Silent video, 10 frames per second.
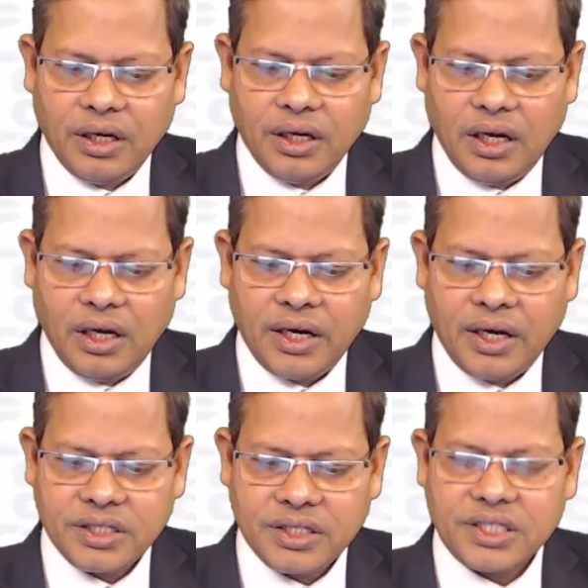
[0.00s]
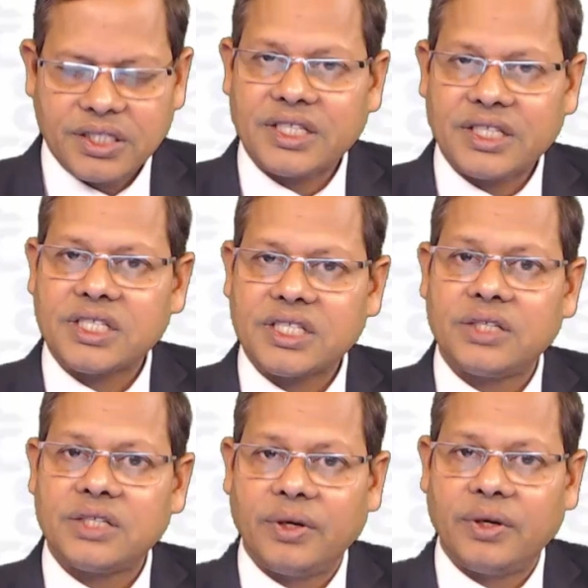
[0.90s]
Under section
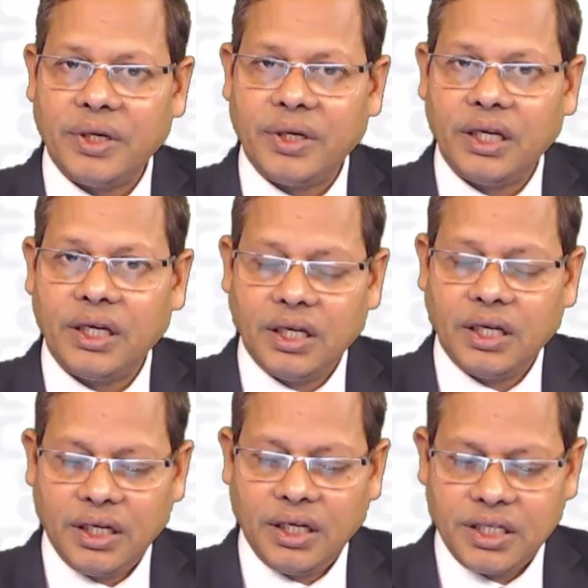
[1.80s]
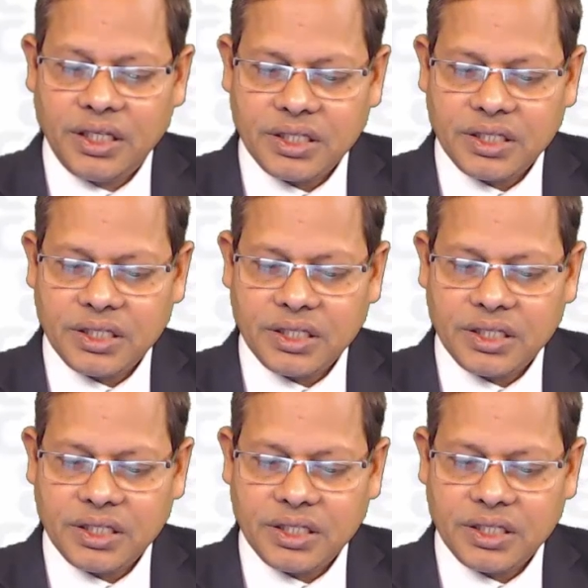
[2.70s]
65B, it is